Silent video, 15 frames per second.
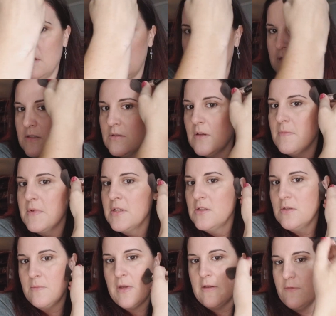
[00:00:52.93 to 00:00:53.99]
And so I'm going to
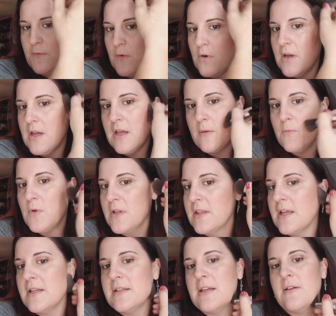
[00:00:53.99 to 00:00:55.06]
do my forehead, bring
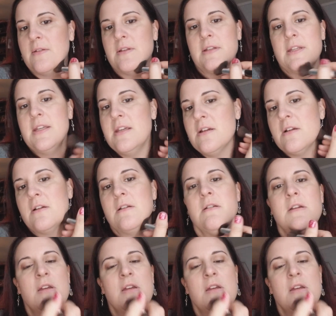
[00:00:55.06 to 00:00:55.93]
that down into here,